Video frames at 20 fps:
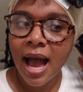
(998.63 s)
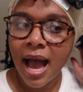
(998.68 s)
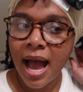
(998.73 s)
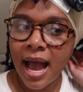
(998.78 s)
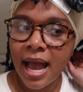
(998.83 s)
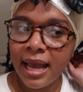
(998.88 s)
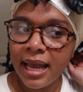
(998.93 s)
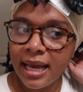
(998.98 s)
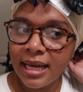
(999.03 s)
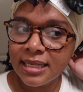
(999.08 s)

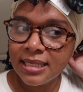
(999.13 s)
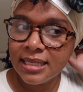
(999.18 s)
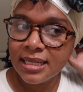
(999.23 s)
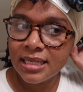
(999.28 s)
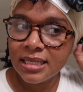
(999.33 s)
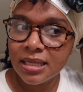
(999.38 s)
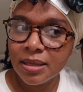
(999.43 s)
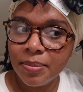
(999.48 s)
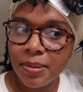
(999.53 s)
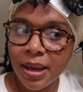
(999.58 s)
I
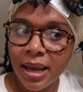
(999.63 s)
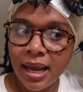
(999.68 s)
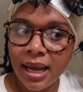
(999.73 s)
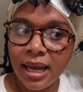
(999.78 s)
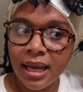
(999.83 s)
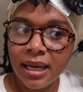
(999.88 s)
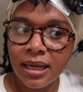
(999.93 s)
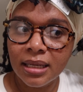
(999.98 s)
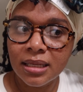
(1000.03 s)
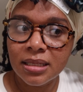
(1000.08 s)

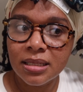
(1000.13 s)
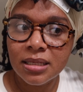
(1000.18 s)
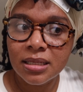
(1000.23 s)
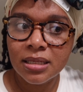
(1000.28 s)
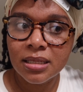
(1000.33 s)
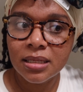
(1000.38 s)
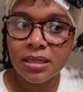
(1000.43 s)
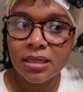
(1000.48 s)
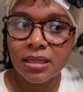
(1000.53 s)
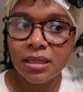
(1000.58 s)

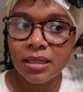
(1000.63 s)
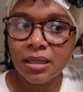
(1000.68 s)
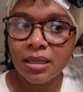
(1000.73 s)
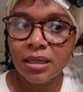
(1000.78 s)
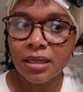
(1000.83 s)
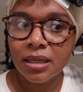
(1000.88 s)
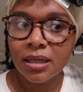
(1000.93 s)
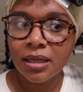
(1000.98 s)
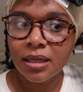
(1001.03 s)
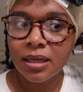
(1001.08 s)
anticipate
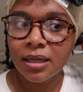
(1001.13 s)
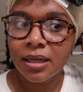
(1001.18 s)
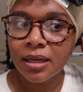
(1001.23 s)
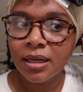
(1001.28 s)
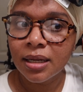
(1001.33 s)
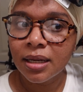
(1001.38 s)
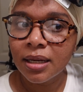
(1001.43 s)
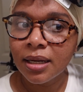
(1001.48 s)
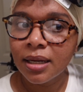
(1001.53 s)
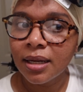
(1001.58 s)

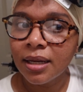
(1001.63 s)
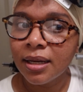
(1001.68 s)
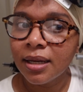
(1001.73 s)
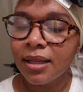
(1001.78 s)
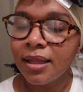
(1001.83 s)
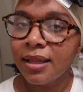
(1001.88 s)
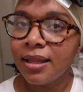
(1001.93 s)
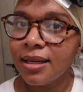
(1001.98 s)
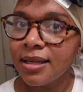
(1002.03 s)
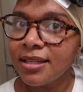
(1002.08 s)

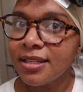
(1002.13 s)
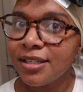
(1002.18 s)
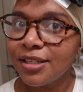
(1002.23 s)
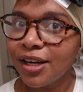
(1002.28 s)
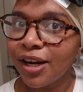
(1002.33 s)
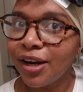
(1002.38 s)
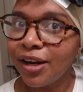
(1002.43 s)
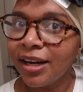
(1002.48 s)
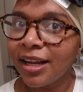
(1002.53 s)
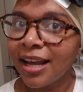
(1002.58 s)
this
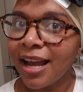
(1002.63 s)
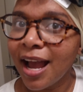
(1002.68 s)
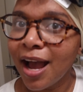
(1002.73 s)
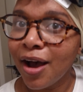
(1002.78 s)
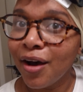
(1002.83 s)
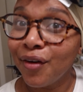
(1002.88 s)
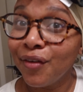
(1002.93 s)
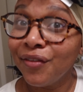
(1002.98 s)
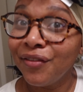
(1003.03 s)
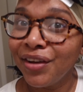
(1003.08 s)
turning
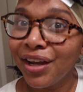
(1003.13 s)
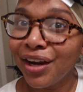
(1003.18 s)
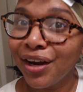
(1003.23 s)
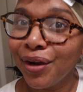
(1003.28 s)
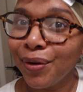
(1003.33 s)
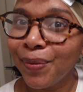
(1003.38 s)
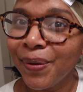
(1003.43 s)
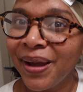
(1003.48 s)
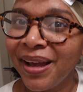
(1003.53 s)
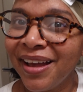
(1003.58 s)
out
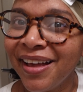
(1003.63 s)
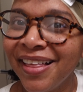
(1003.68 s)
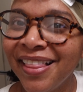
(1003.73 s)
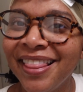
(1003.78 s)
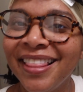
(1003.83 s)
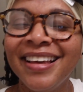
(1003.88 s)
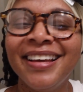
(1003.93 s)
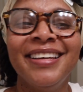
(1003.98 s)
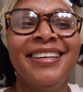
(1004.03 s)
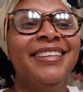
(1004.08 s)
very
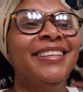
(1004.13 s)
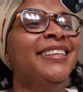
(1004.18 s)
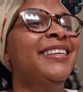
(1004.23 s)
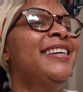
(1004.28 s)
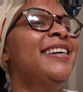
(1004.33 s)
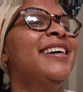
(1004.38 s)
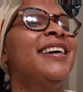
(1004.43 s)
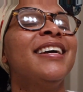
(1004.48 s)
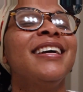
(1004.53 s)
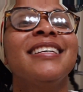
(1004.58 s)
well,
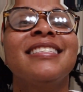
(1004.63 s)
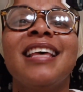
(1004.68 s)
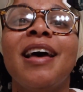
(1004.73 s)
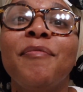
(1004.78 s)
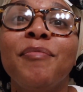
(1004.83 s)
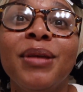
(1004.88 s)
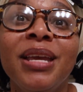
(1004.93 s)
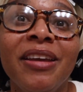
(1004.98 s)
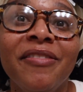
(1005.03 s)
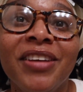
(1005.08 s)
because
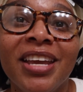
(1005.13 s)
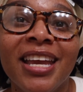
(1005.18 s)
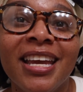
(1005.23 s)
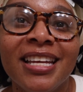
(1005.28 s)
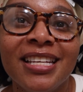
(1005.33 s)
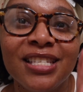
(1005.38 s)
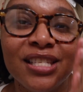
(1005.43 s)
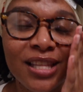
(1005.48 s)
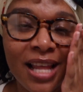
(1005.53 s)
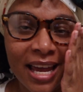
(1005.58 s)
I'm giving
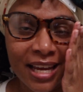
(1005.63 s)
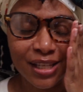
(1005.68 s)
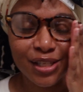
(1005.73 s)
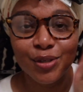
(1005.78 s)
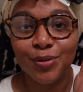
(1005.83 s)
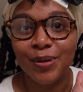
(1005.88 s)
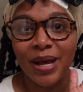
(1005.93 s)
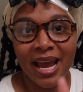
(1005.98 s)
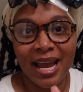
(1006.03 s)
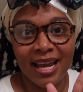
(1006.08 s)
it like
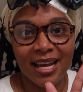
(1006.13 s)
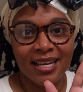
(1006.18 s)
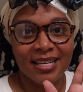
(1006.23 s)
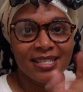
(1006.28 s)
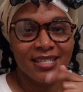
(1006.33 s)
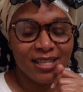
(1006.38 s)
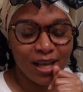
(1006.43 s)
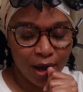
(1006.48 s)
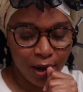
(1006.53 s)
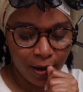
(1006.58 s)
2
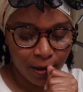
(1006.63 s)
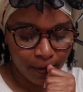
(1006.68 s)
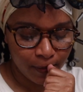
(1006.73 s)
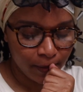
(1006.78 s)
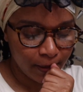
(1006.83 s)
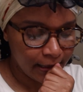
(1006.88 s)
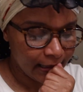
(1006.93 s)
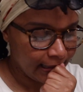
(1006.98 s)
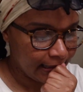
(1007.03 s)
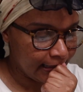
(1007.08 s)
days.
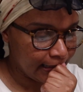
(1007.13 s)
So